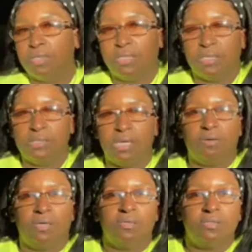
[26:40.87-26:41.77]
kids, they don't
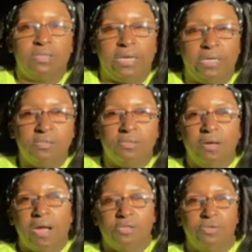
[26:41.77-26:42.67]
understand, so they
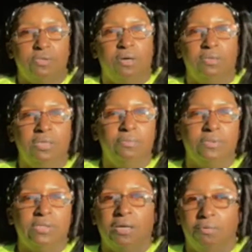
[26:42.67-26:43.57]
actually thought that it was
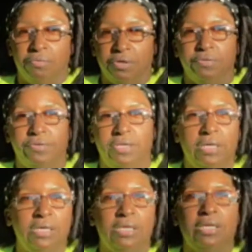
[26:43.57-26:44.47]
like a real thing,
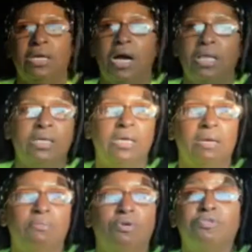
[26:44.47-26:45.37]
and then Colleen came over